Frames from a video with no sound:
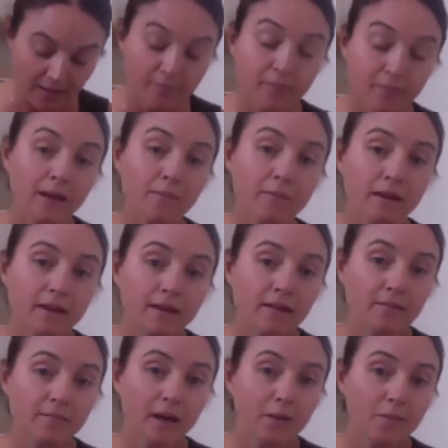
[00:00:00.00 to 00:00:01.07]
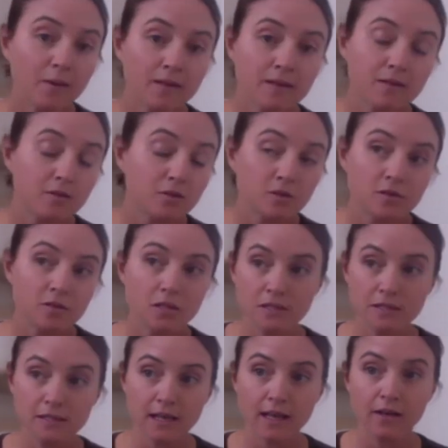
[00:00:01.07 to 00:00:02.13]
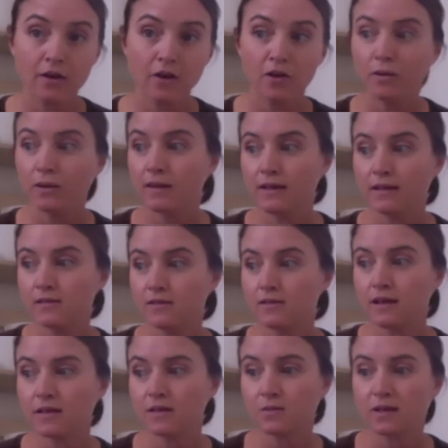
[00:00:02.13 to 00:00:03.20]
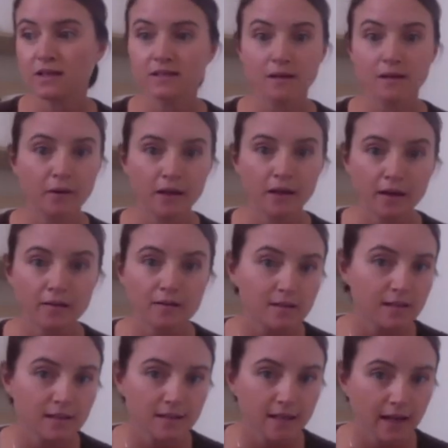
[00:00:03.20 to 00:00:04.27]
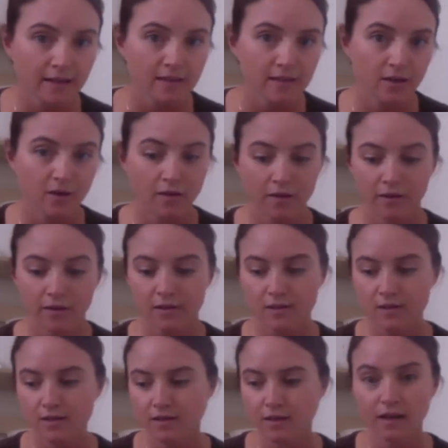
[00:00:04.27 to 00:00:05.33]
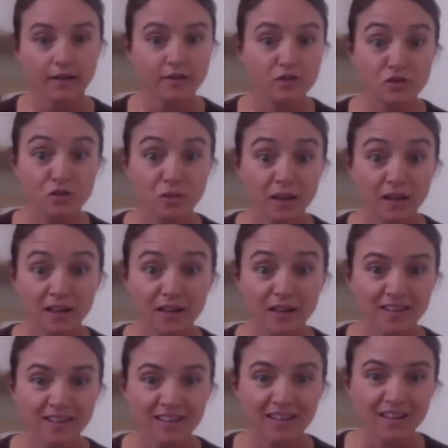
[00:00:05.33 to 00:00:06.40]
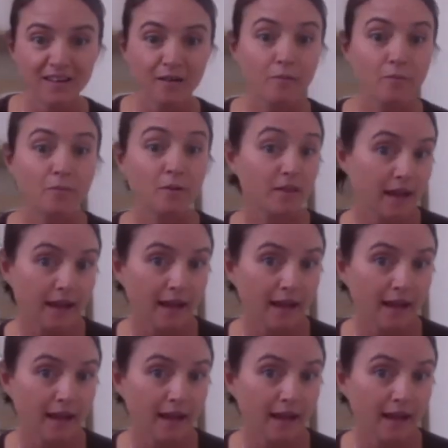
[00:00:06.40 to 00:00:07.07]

maybe you say no, and then next week somebody else is acting on it and doing it, but they